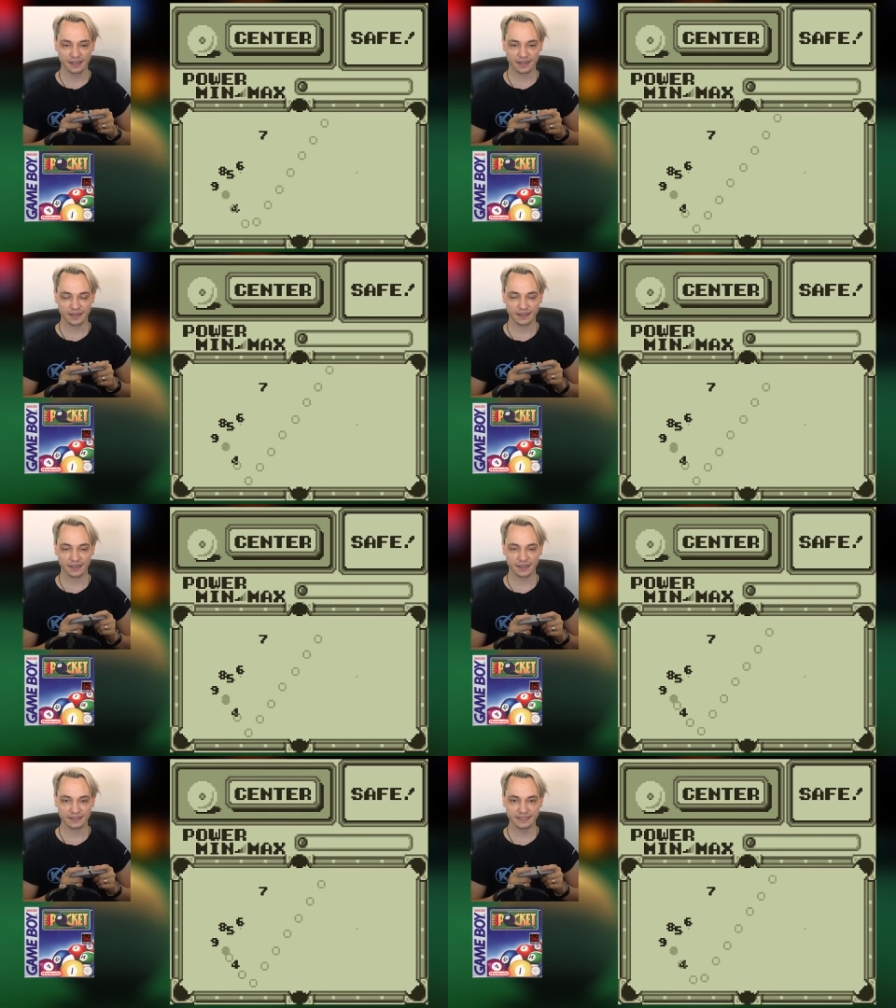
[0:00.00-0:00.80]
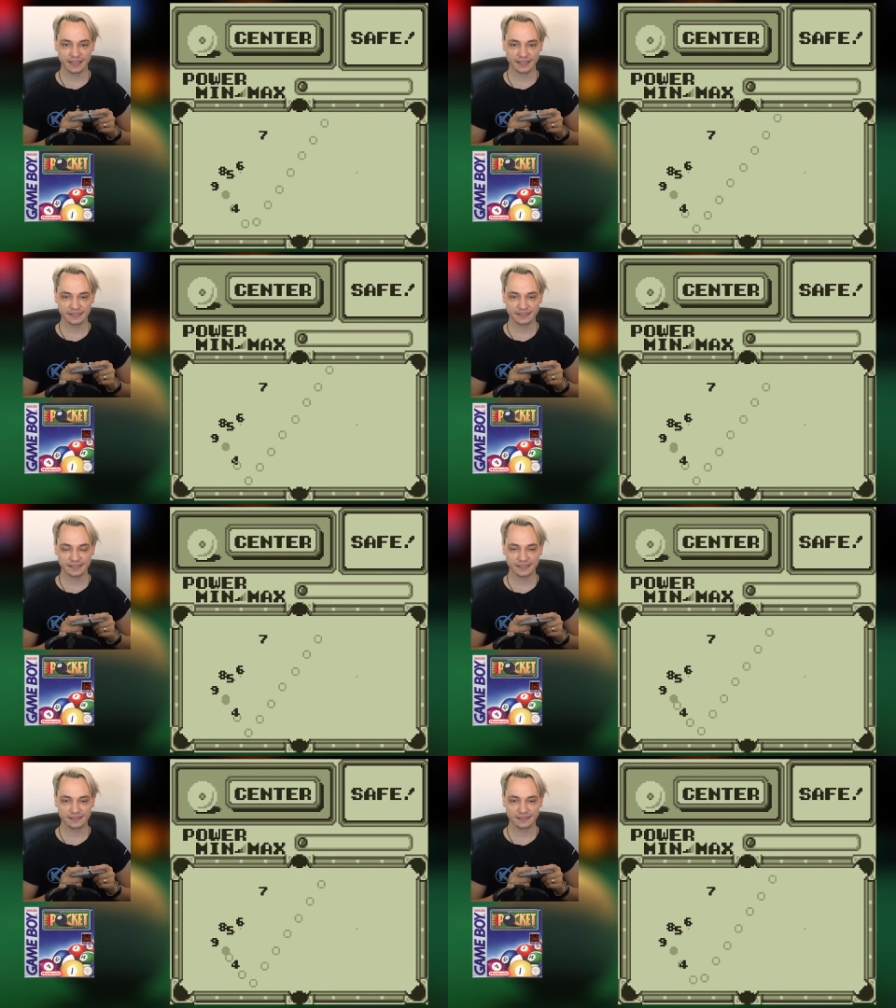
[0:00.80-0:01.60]
Yeah,
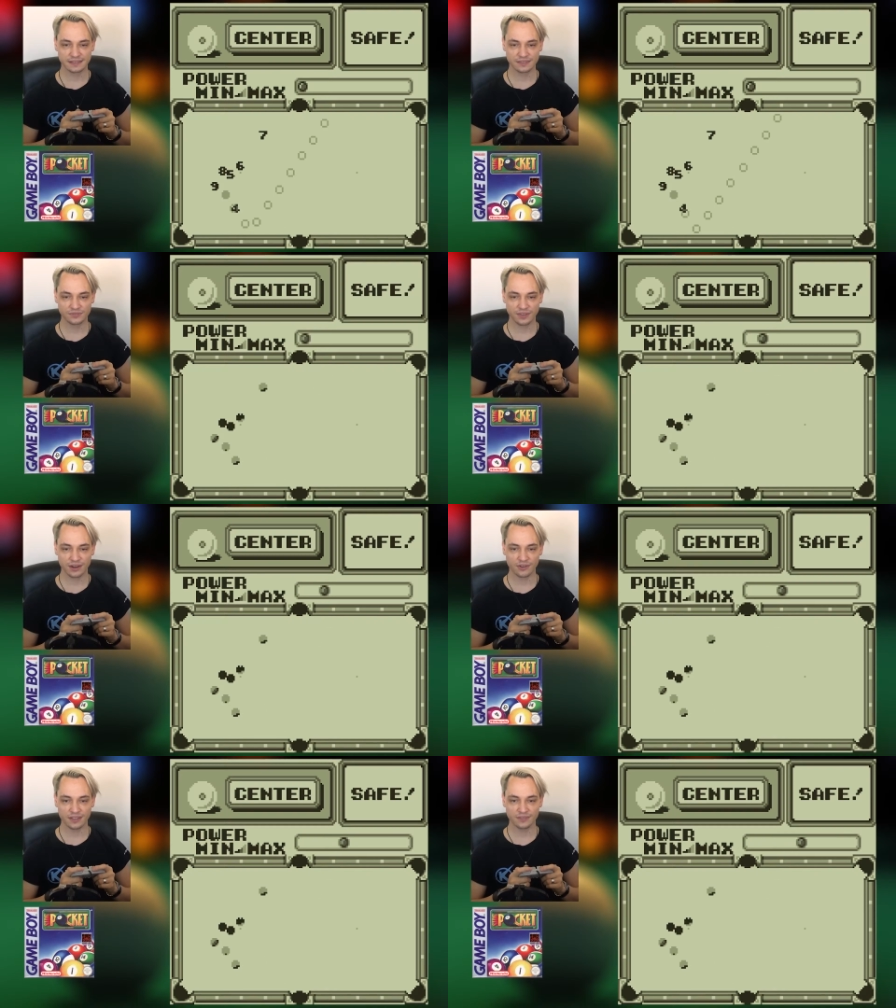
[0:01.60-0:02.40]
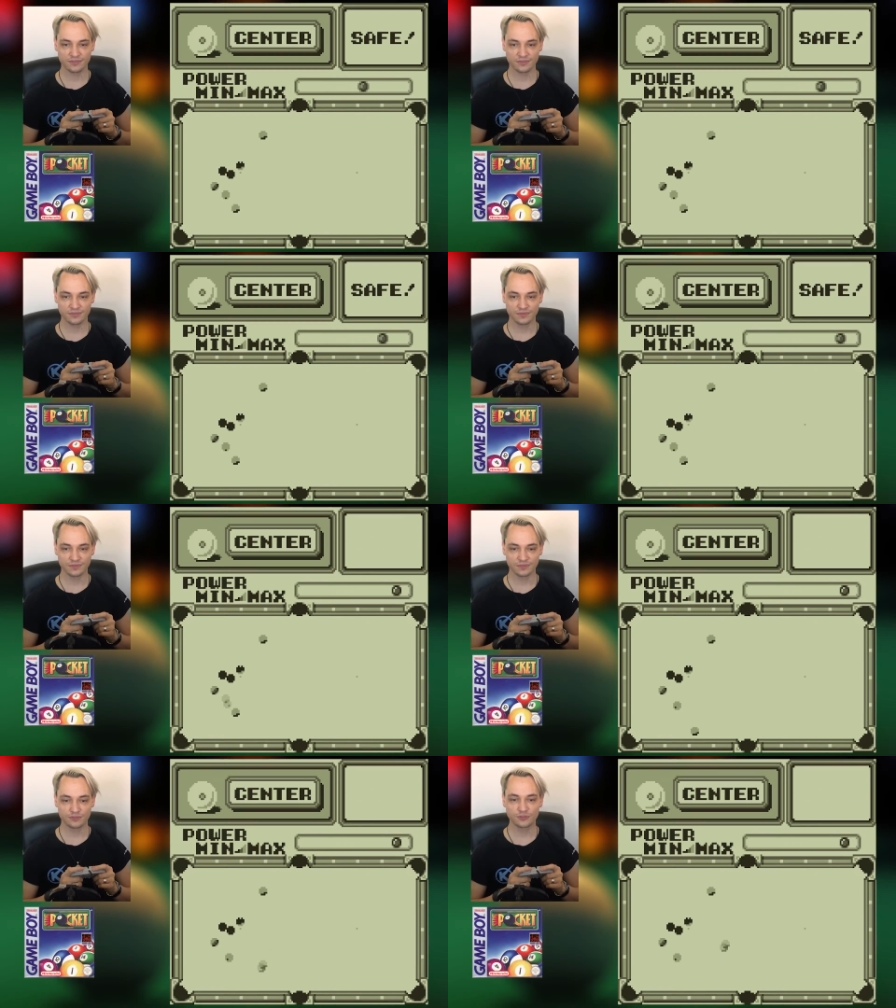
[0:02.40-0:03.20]
it's very
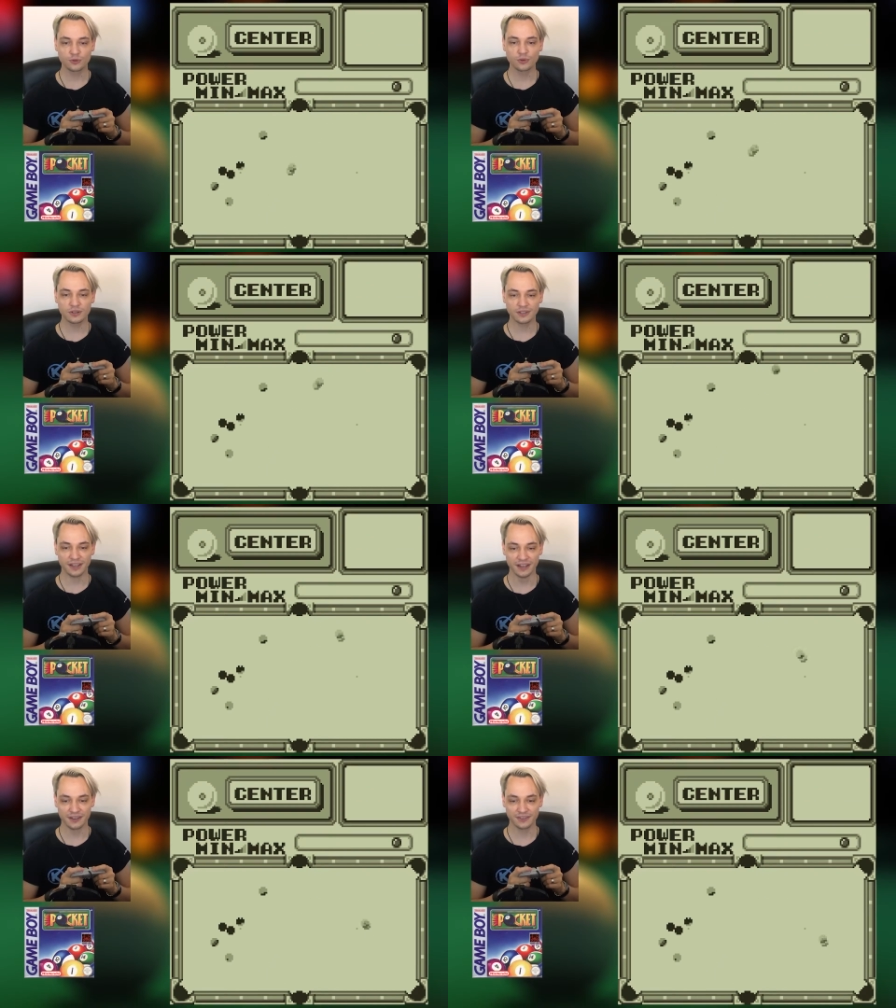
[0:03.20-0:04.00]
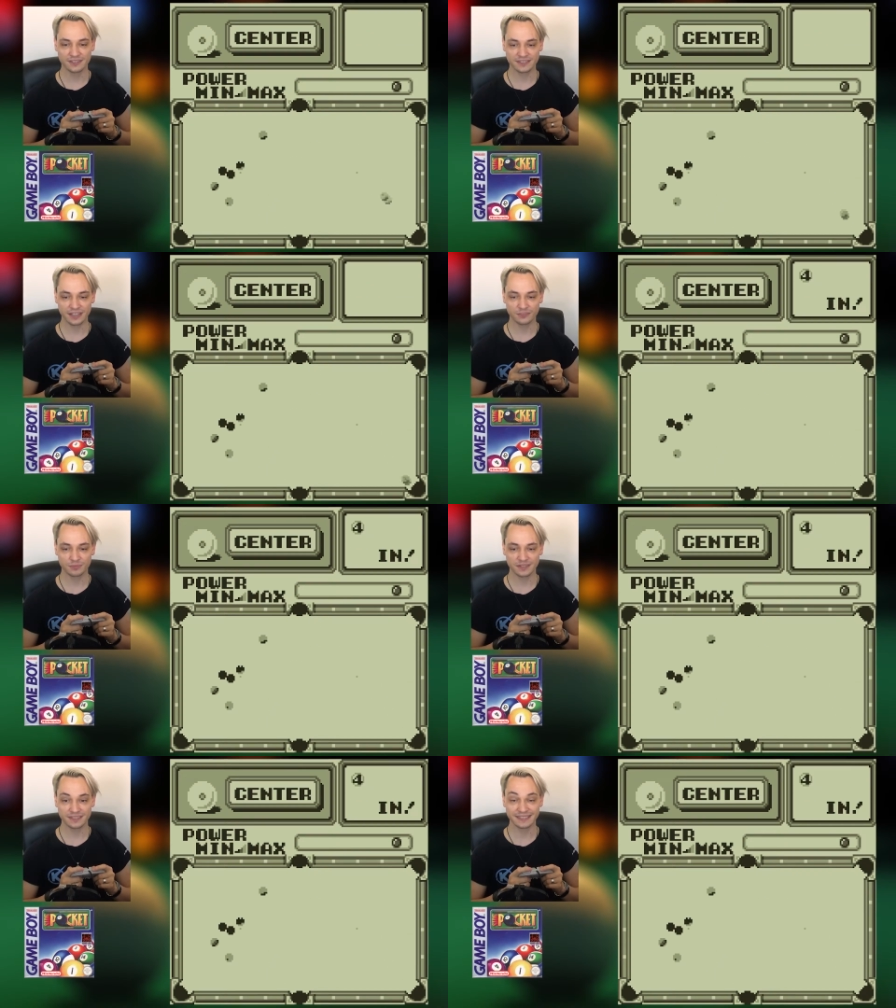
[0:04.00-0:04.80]
frugal on the side of
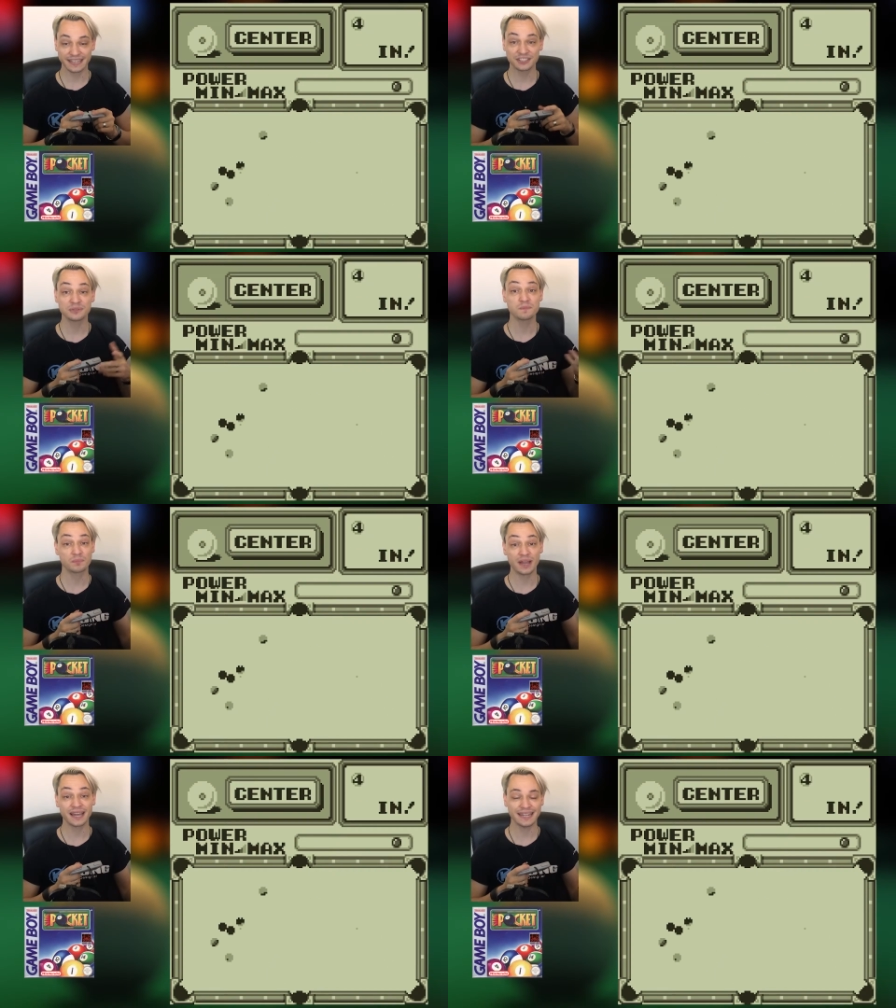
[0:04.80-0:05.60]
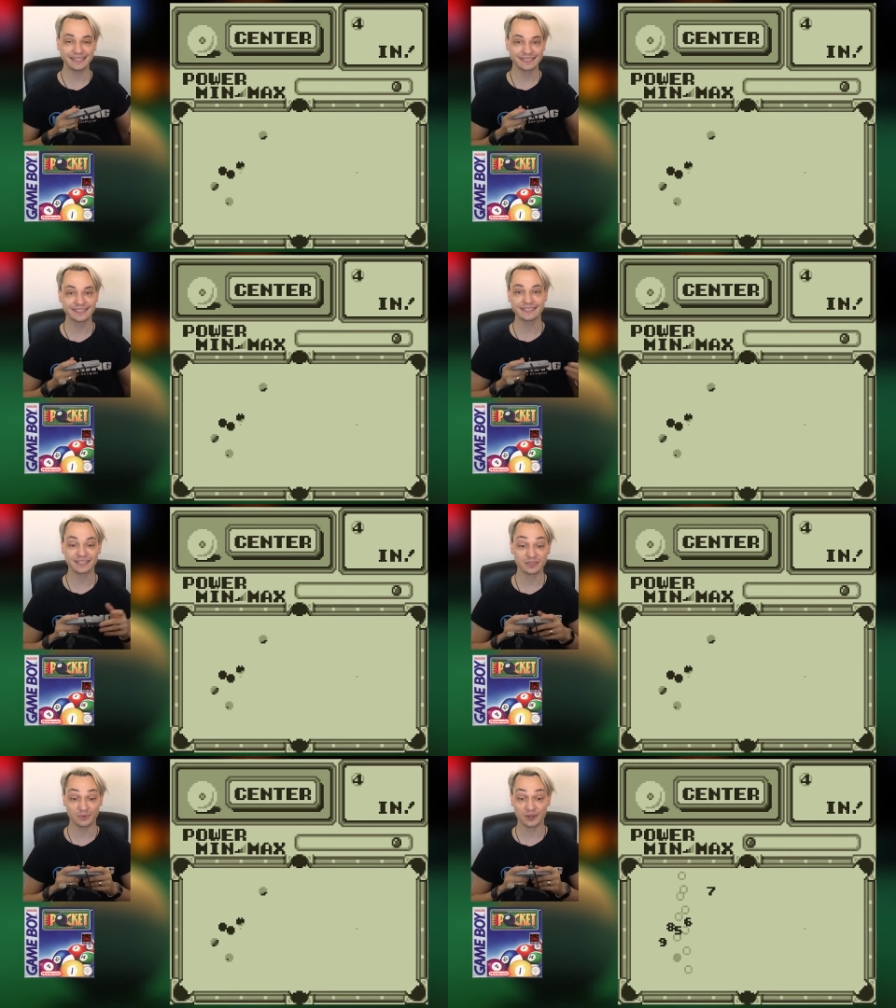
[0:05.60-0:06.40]
presentation, but it still
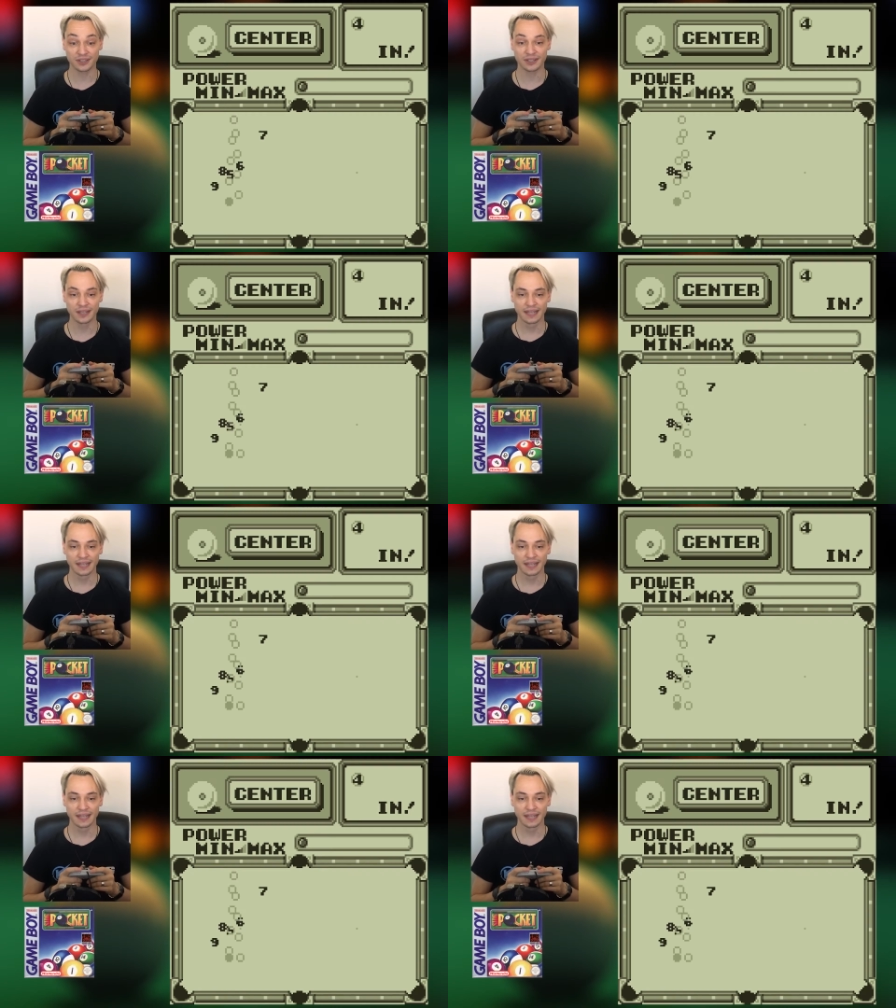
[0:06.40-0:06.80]
does work.